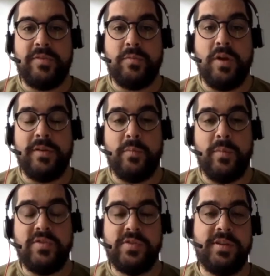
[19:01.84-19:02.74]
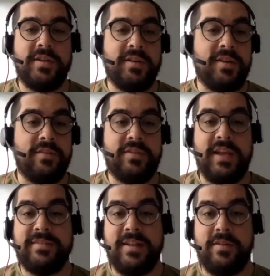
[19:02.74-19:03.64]
the wrong information and kind of
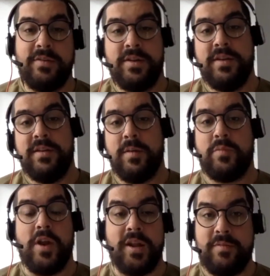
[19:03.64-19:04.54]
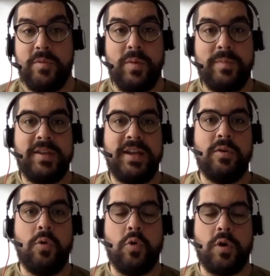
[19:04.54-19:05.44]
takes down a product from the website,
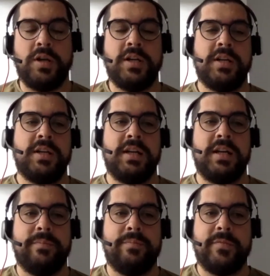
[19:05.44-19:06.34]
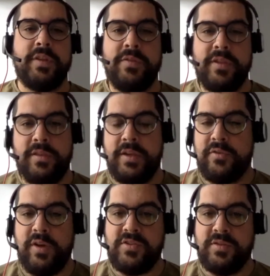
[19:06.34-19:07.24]
or the
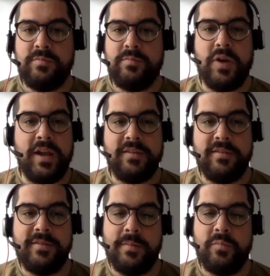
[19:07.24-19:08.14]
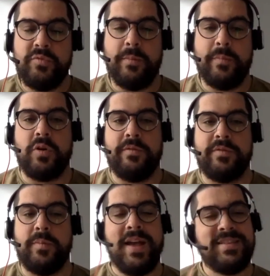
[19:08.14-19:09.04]
integration breaks in some kind
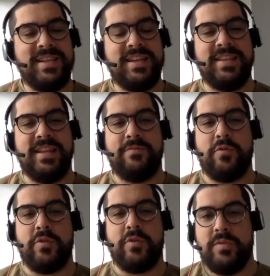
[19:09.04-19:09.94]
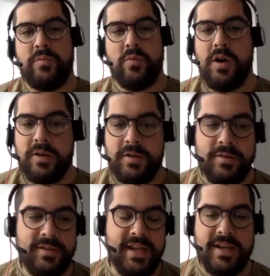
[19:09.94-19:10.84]
of capacity, and therefore the wrong
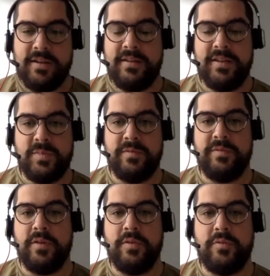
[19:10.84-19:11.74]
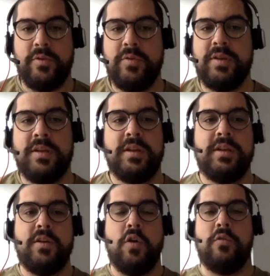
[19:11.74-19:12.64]
data has been flowed through and
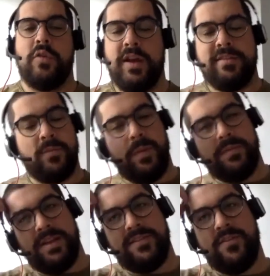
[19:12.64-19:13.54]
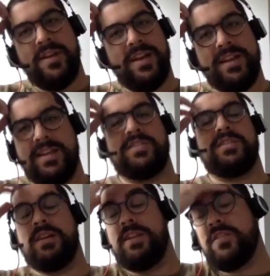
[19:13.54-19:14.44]
overrides the website. So yes,
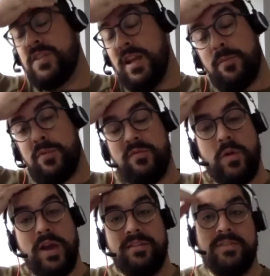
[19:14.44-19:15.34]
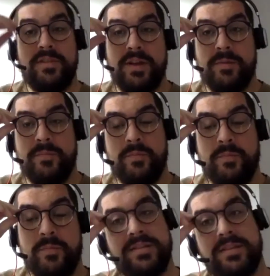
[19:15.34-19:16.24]
there's a number of ways,
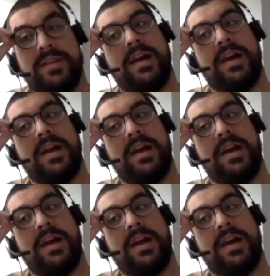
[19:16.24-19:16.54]
but I